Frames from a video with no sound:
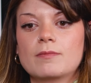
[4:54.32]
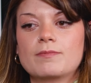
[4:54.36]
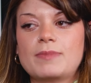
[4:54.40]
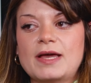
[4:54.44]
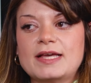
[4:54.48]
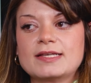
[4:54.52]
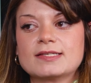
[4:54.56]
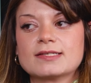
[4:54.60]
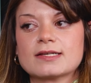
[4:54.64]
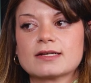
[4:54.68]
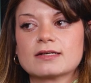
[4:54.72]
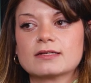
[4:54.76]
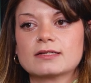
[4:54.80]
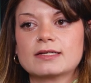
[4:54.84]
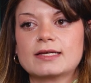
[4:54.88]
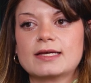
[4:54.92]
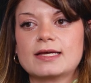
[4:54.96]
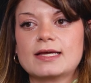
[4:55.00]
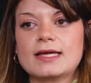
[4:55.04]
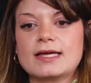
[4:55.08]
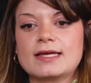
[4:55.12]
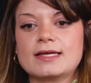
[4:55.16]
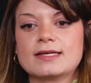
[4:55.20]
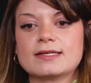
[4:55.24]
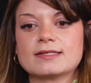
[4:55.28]

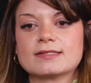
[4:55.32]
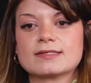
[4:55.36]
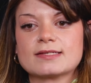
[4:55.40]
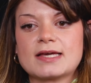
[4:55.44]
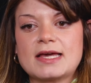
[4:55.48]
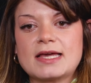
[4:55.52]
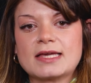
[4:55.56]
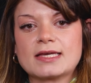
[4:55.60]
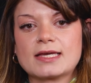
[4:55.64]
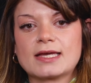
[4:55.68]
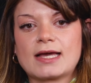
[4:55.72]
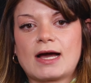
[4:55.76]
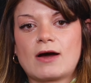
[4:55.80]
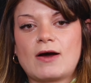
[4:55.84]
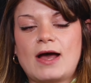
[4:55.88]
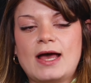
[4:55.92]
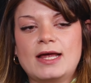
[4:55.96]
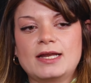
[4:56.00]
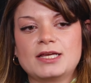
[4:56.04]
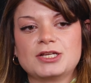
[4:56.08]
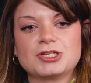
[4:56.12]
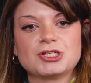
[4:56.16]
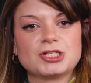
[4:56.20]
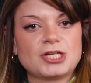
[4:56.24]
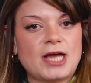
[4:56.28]
basically is taking out
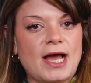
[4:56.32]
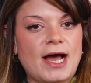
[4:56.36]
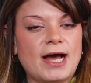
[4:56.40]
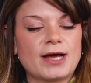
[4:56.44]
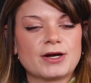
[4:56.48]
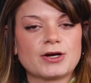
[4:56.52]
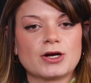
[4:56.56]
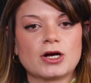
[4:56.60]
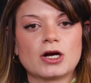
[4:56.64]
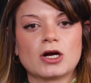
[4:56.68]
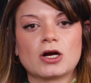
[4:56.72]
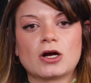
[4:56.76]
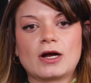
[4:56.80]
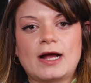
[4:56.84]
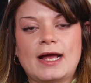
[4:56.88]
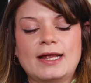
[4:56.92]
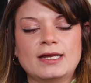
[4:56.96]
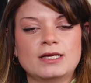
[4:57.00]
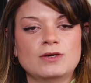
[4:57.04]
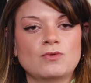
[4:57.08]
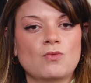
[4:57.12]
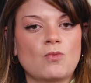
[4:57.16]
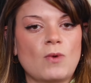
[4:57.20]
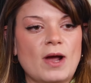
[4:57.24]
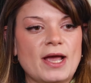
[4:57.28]
any chatter or
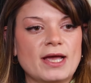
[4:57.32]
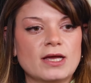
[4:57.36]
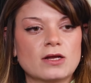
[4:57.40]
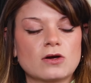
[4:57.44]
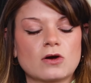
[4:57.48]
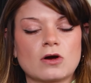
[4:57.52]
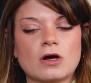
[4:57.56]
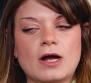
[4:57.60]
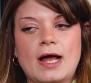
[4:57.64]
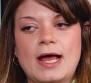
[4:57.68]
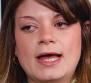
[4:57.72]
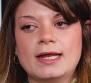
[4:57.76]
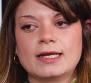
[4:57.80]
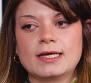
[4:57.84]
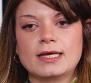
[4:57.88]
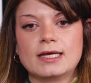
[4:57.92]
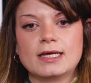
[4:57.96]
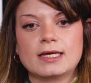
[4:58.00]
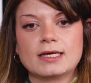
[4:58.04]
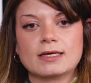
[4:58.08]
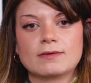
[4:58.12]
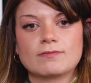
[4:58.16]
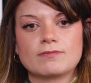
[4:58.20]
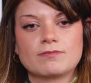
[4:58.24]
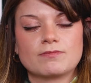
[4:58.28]
any weight or
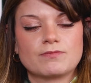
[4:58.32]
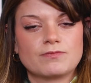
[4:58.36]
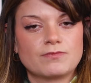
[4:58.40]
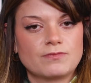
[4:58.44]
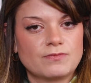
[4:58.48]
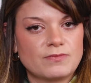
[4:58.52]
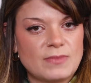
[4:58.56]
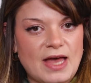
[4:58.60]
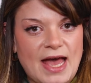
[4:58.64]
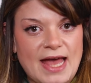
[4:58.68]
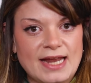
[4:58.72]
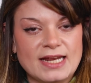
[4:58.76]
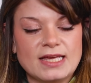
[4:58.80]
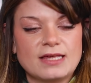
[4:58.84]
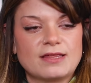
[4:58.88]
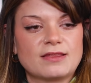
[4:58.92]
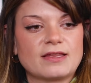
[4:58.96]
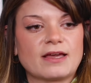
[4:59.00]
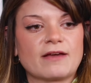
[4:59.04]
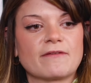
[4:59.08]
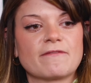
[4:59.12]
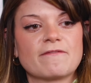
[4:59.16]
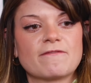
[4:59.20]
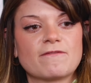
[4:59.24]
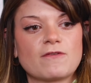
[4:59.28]
any
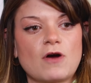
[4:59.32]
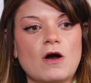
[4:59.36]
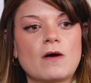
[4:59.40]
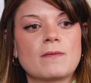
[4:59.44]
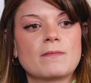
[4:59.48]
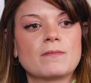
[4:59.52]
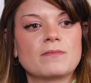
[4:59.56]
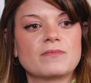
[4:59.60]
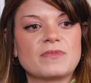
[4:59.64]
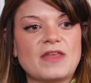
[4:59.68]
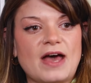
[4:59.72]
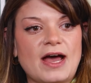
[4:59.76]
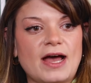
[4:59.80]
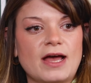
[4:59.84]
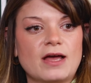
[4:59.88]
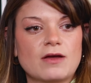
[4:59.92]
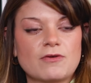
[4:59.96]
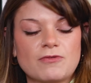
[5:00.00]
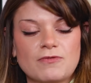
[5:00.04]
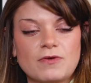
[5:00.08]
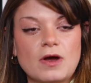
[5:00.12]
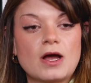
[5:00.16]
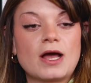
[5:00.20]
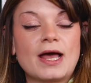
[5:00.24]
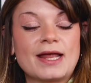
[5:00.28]
anything from
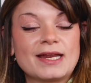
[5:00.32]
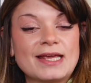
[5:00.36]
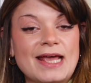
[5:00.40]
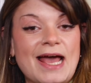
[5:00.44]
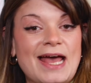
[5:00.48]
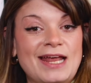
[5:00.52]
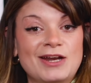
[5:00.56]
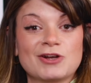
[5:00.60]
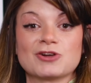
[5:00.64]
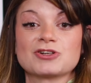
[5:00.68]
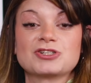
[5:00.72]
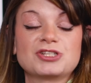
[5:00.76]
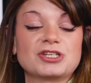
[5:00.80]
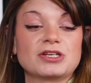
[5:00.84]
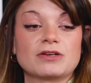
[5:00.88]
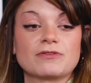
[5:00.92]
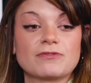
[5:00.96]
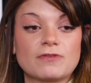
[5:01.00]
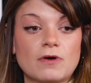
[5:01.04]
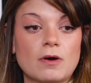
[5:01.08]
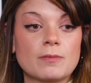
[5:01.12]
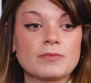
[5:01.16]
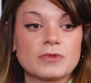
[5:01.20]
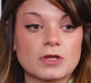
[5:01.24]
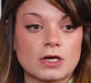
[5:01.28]
that, any energy
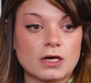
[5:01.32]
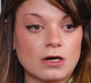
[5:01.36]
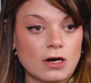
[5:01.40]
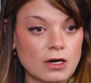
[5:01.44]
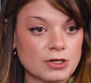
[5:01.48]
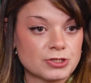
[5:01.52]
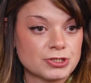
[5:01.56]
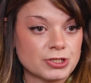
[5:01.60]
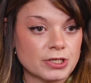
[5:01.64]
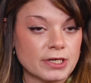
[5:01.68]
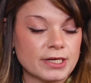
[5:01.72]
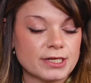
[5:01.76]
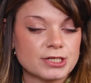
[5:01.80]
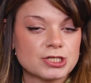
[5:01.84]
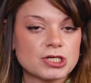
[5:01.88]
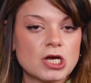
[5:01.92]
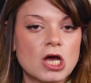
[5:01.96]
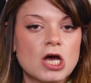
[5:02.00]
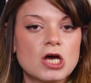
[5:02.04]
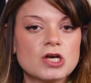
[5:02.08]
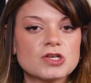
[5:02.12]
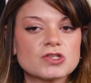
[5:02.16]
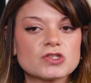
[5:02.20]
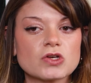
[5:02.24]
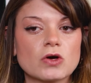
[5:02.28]
from the cartridge.
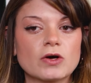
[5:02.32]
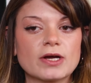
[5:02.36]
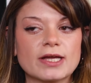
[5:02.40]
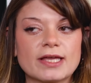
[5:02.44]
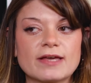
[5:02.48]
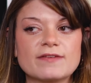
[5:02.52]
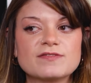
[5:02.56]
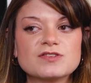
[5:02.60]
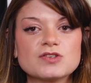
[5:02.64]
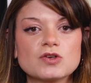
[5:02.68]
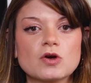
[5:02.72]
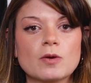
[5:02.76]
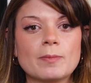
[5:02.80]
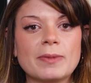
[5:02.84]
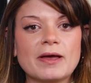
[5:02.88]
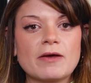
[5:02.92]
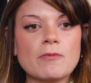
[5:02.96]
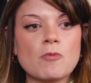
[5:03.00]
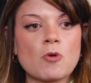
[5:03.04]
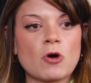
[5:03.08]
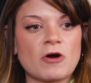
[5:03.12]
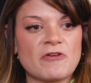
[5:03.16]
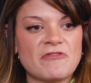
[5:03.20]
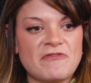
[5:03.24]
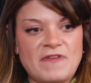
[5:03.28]
So it gives you a bit
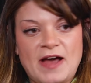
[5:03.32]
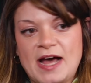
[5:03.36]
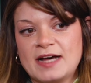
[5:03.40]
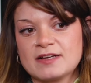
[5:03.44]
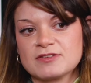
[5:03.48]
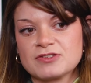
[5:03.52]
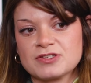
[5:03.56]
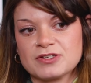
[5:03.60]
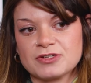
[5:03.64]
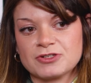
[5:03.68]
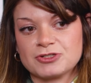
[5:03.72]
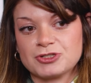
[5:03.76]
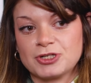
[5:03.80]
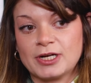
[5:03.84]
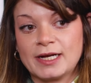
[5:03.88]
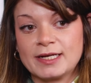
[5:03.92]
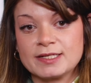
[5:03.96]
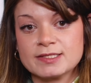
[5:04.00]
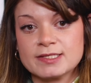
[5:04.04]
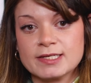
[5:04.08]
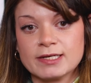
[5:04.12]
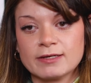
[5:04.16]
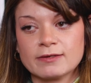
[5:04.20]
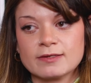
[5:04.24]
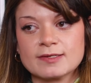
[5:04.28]
more faster
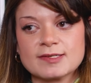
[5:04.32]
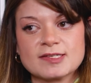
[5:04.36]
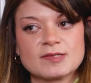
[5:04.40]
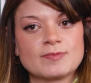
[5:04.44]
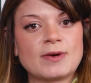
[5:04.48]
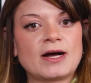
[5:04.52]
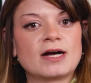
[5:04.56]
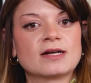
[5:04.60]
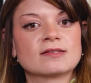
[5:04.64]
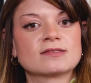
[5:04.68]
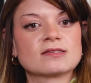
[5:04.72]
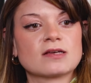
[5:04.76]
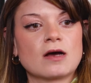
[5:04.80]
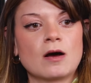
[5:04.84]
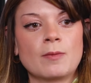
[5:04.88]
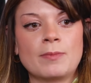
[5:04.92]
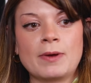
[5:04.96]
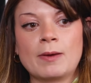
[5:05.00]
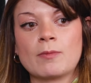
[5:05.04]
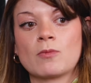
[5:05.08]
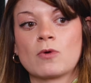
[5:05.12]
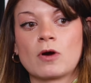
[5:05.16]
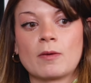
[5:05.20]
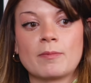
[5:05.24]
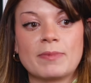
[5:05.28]
transient response, a
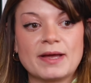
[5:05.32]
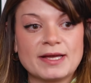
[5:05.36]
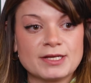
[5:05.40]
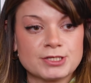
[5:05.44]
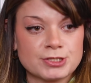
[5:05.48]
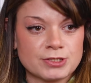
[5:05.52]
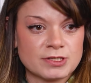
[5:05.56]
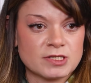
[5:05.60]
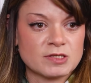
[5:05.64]
bit more bass